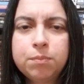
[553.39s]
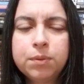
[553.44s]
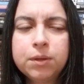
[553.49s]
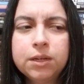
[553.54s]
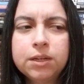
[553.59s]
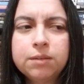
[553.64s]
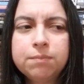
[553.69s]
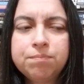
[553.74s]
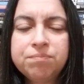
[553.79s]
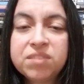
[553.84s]

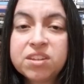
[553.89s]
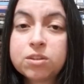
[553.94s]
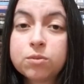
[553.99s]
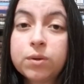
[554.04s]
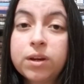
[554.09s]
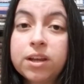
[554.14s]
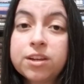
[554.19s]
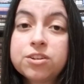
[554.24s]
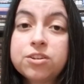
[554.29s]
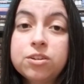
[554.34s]
but this
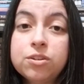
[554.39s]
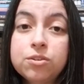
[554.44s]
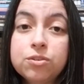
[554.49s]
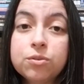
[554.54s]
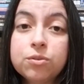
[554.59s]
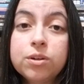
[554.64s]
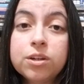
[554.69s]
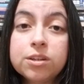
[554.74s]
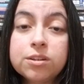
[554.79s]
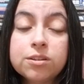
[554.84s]
one I actually
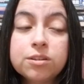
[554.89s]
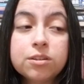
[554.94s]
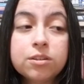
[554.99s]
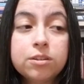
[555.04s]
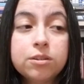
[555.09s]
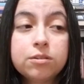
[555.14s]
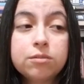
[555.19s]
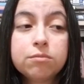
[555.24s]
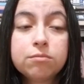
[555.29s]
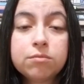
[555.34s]
enjoyed,
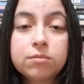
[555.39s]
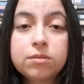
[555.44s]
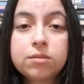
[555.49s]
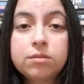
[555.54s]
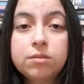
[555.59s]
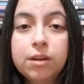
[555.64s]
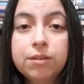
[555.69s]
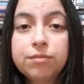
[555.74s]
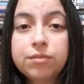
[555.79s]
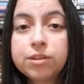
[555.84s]
so
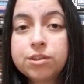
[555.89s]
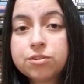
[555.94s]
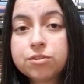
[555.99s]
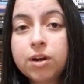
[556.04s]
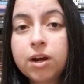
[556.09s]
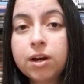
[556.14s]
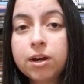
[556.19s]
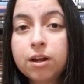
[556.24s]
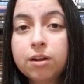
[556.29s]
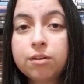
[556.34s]
definitely
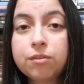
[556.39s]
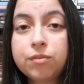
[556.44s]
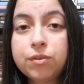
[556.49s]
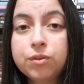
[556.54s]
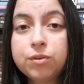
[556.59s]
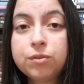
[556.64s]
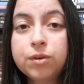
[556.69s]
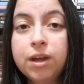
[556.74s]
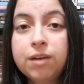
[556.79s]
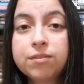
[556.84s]
try it out if
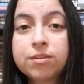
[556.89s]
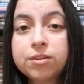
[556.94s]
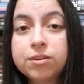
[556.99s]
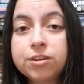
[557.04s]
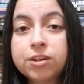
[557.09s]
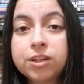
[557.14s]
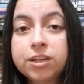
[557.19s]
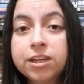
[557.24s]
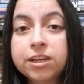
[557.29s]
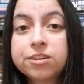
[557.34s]
you do have it on
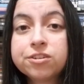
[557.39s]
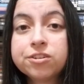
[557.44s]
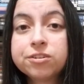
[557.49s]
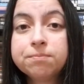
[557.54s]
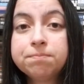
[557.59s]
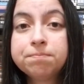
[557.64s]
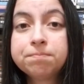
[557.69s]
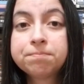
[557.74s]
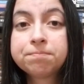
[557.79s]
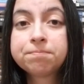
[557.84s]
your collection.